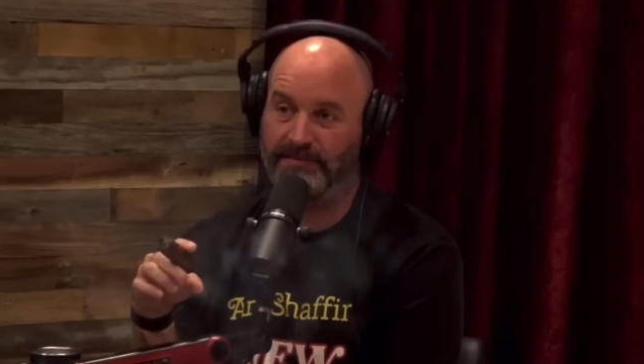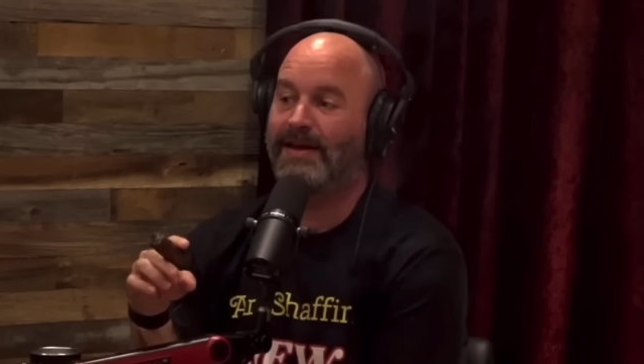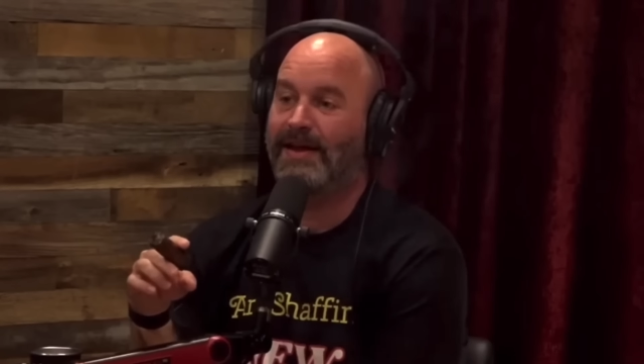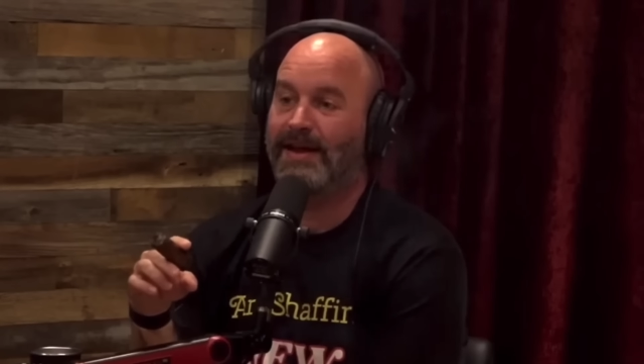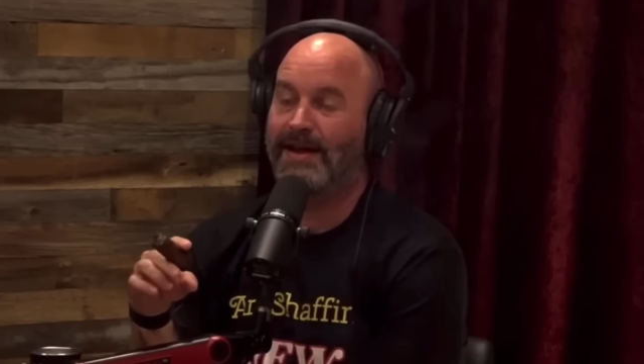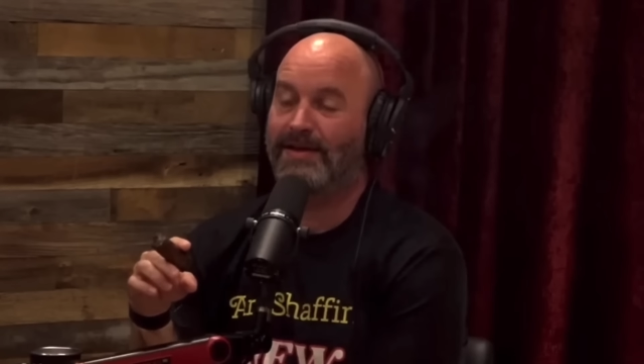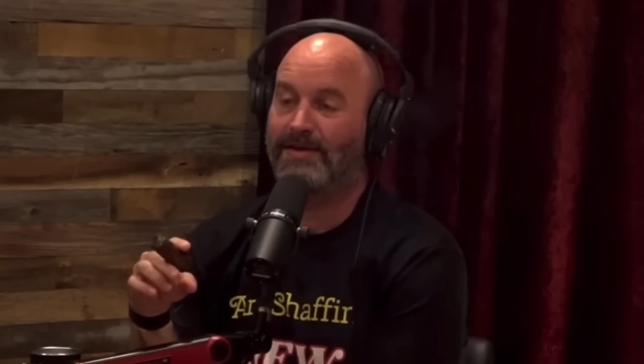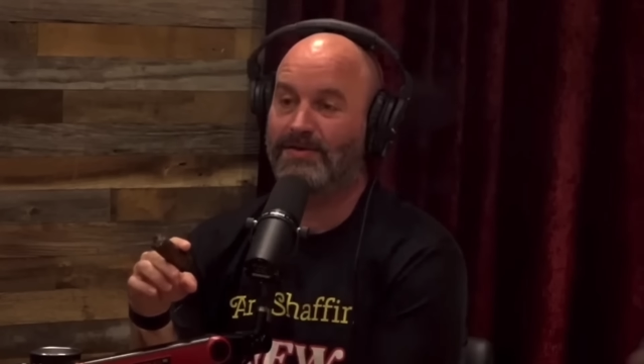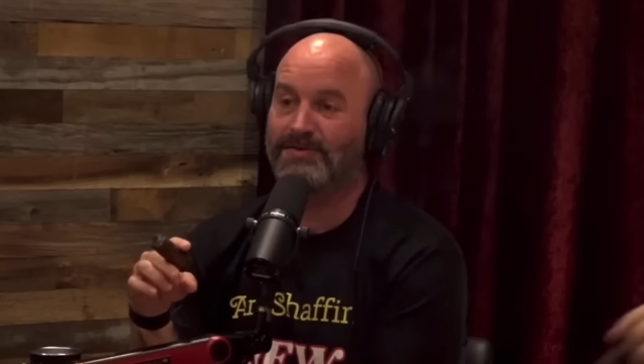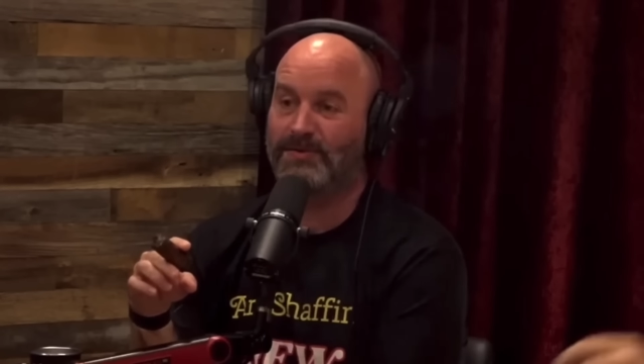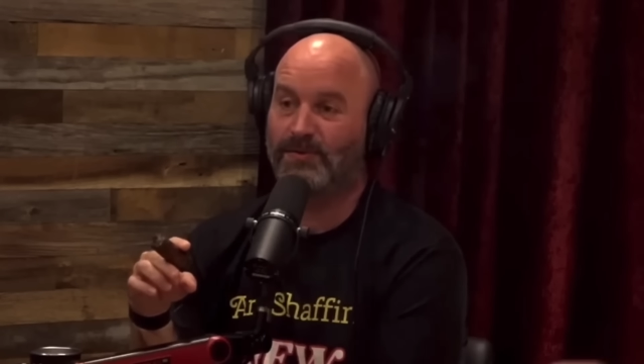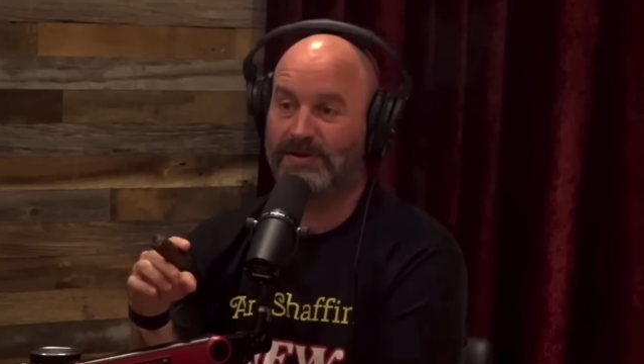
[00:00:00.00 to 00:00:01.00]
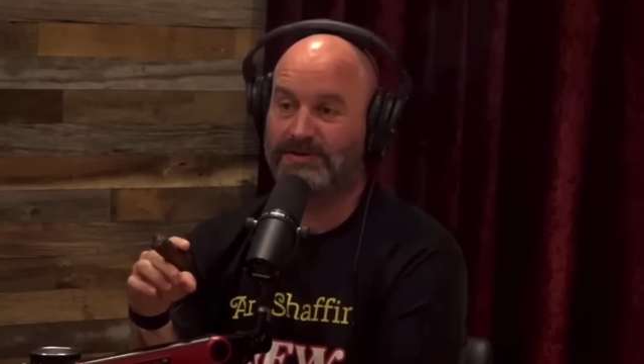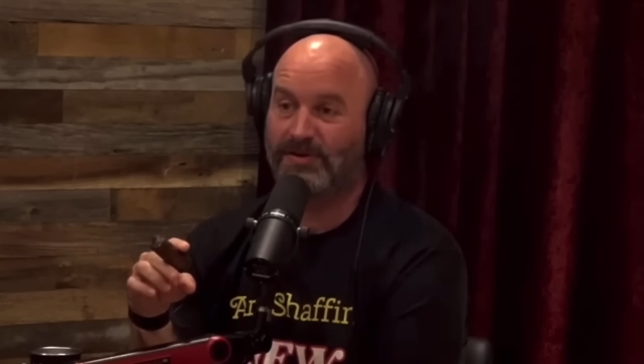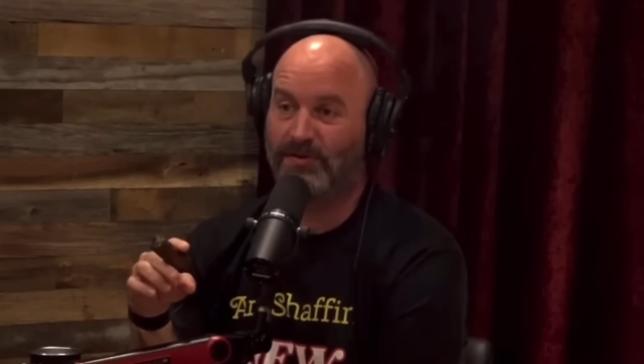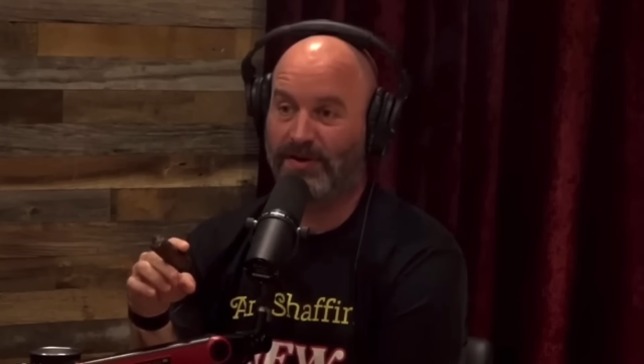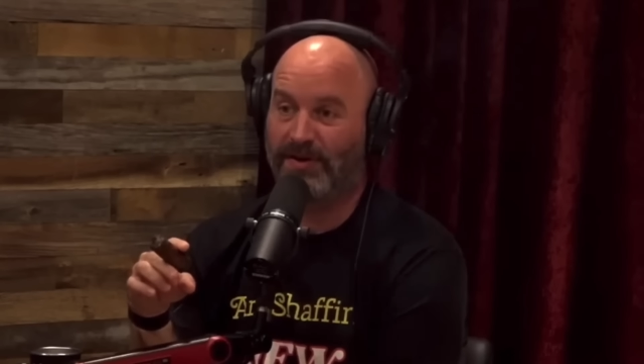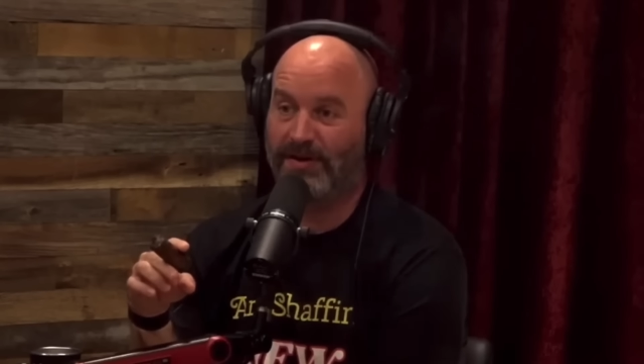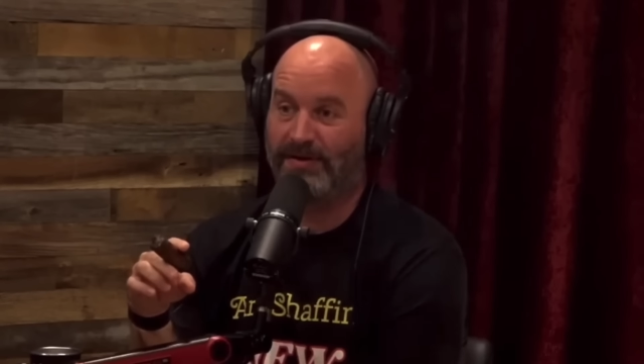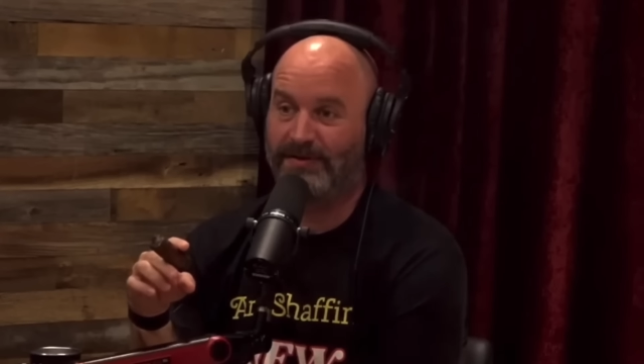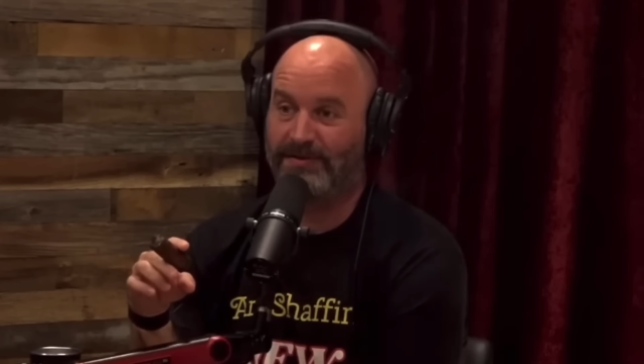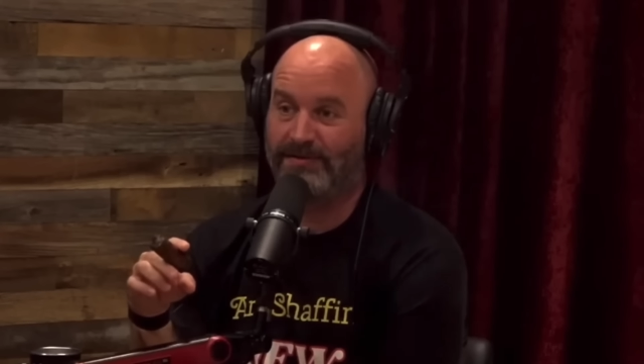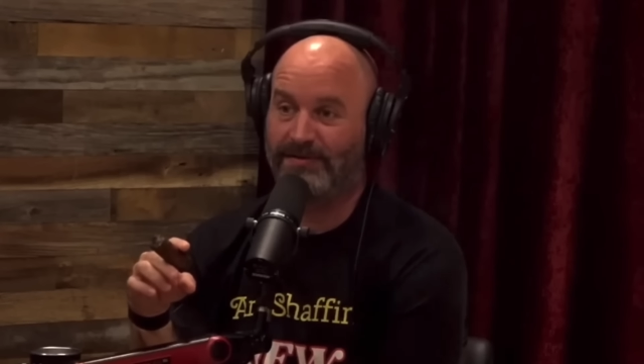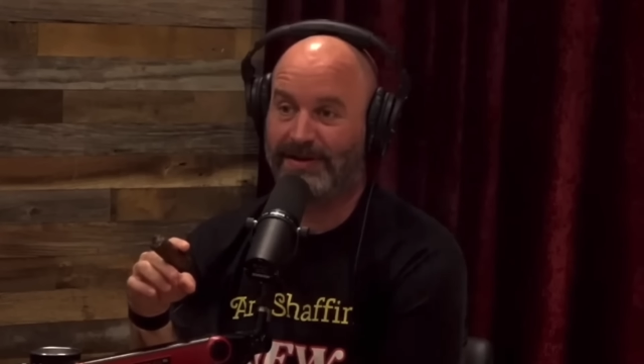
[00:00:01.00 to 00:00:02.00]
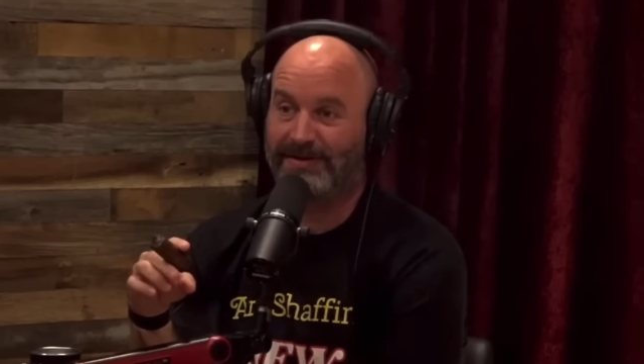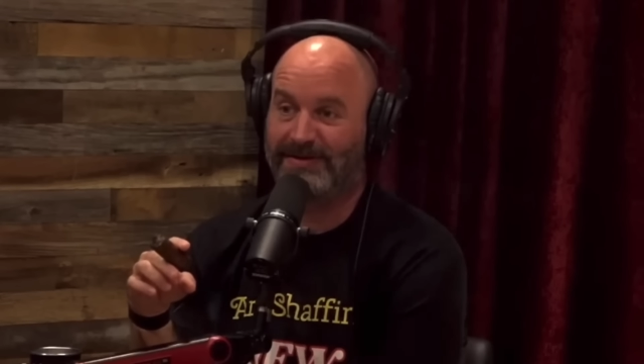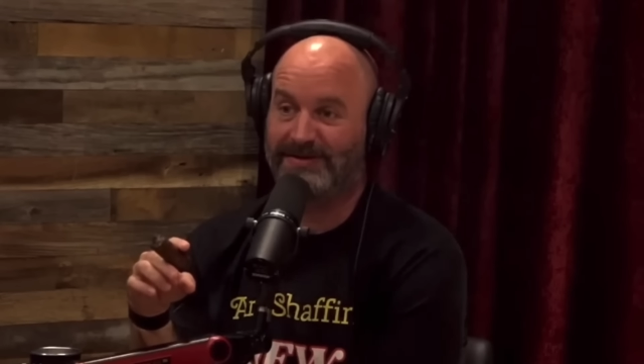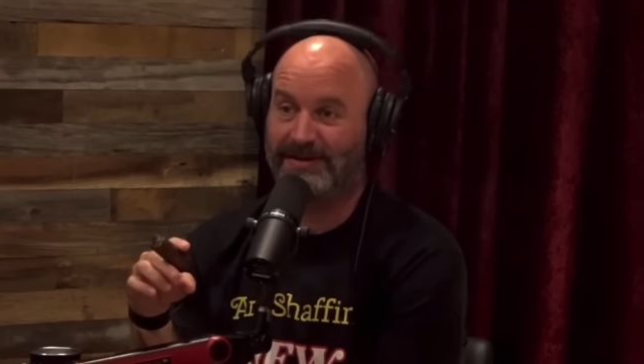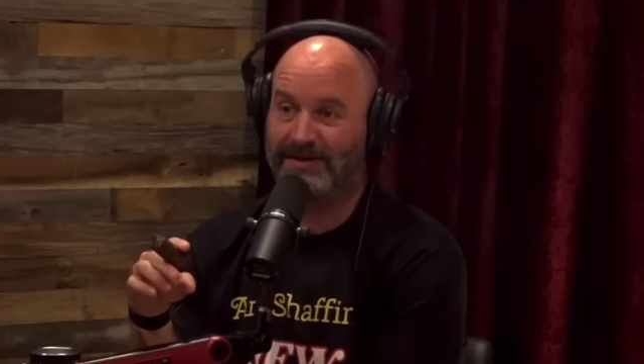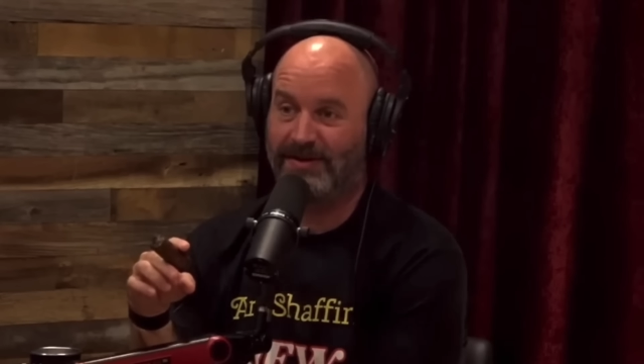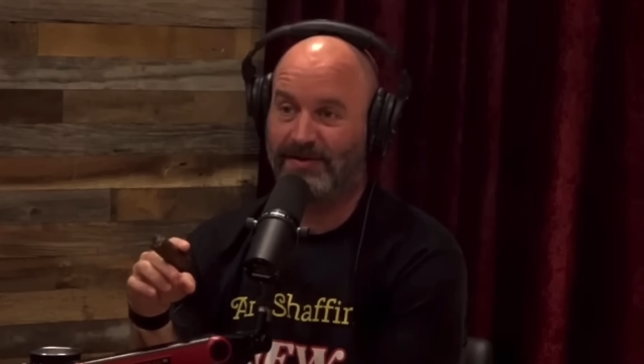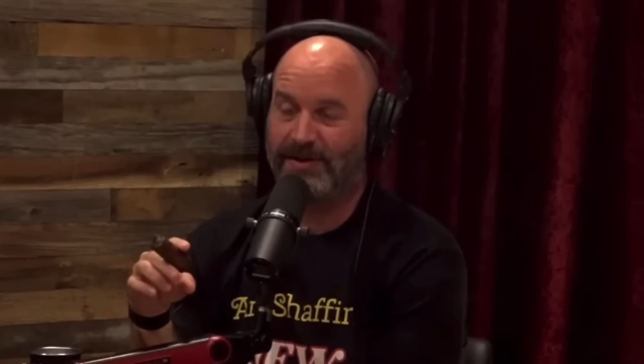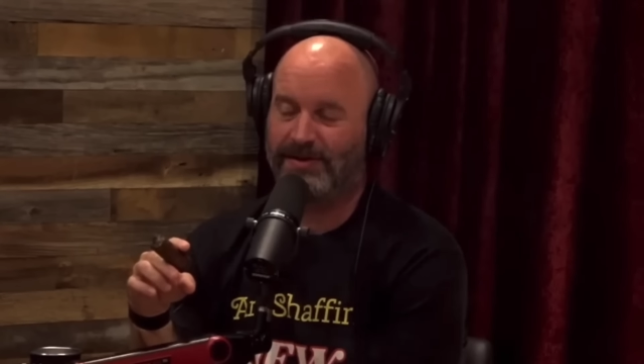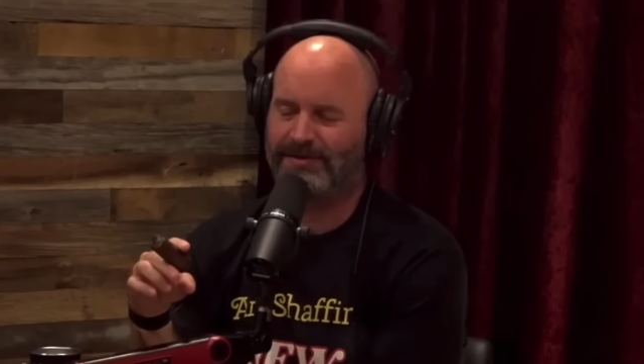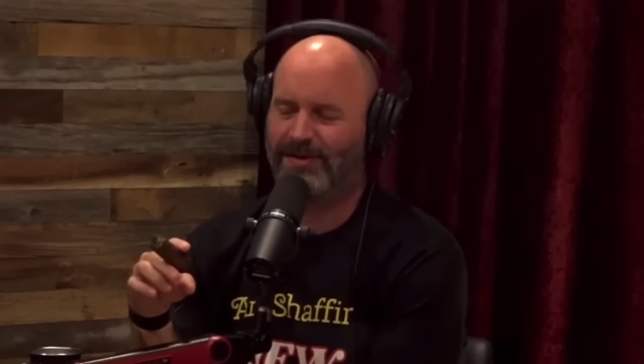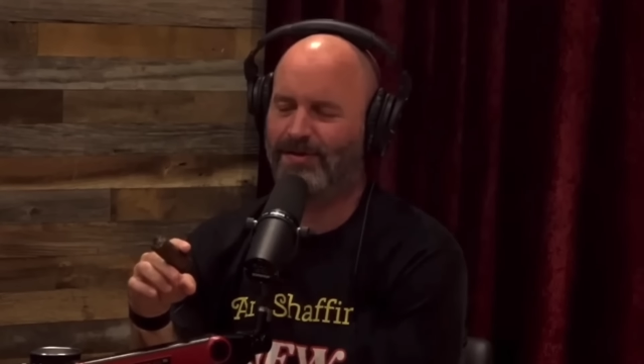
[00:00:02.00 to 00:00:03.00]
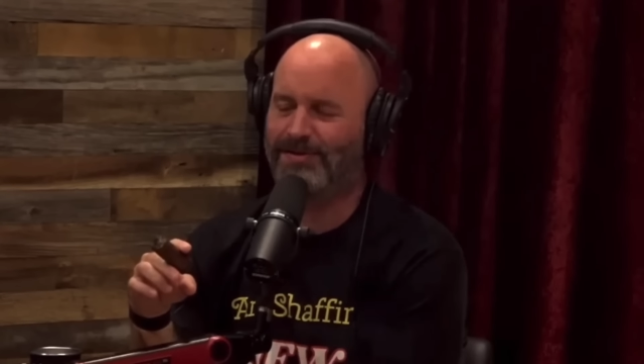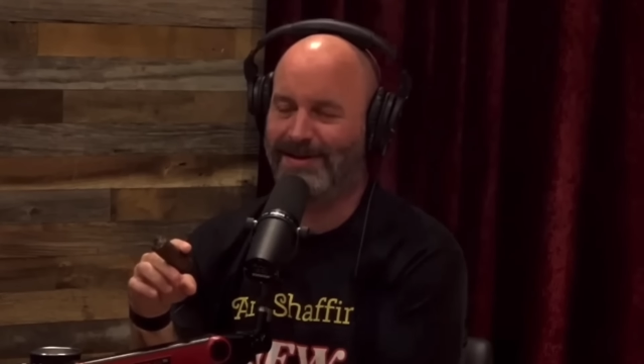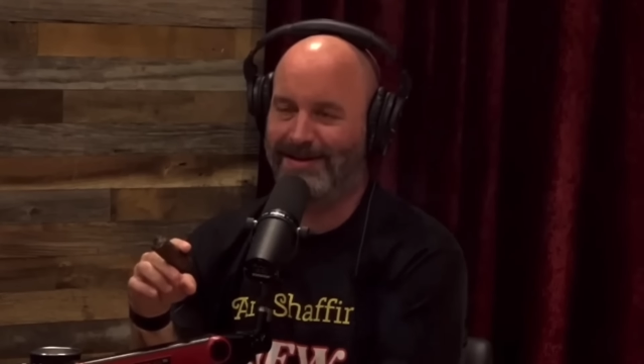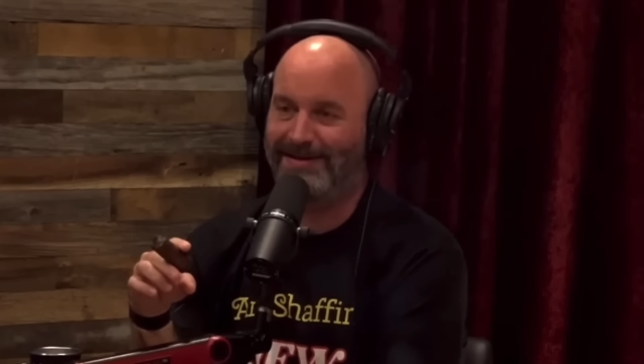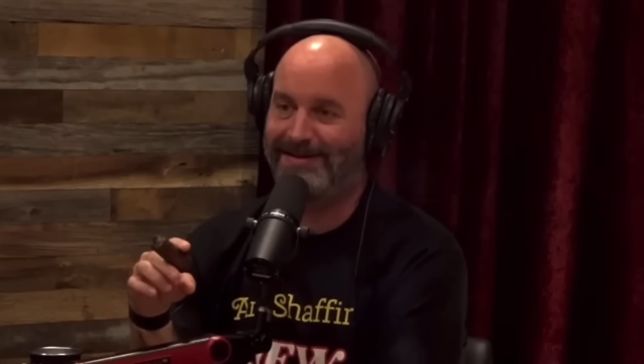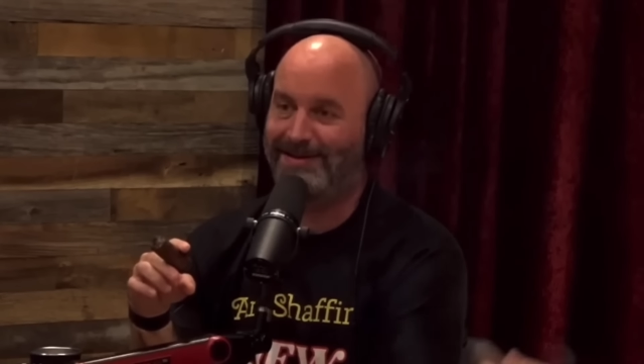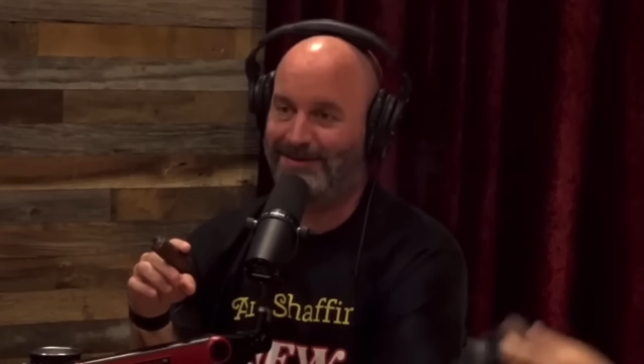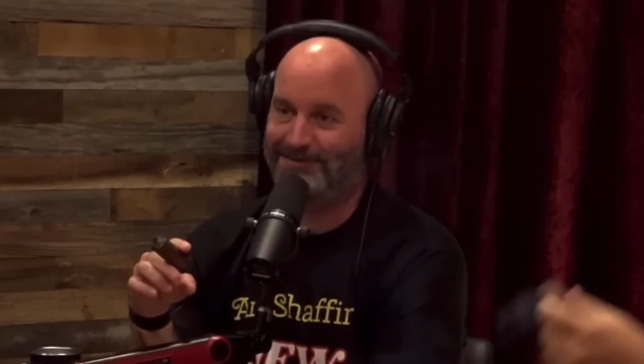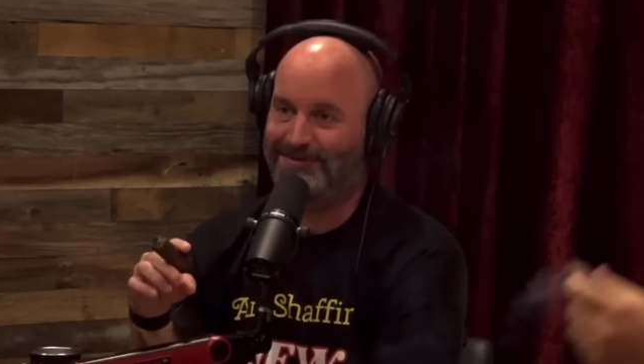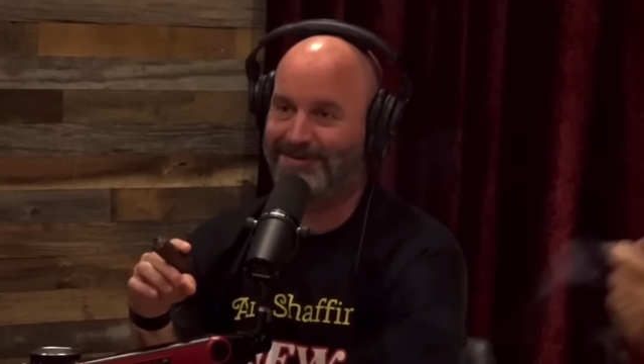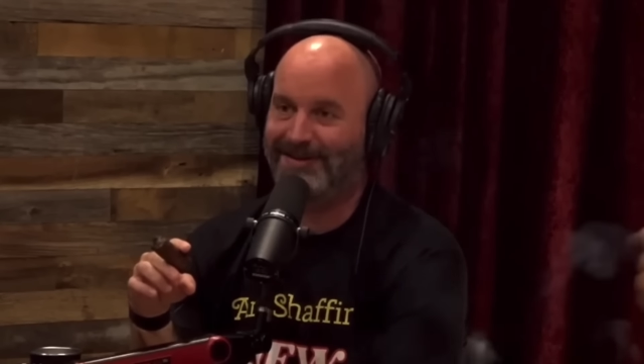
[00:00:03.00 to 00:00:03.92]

And I go, so what's going on? Like, does he know? And he goes, oh yeah, he knows.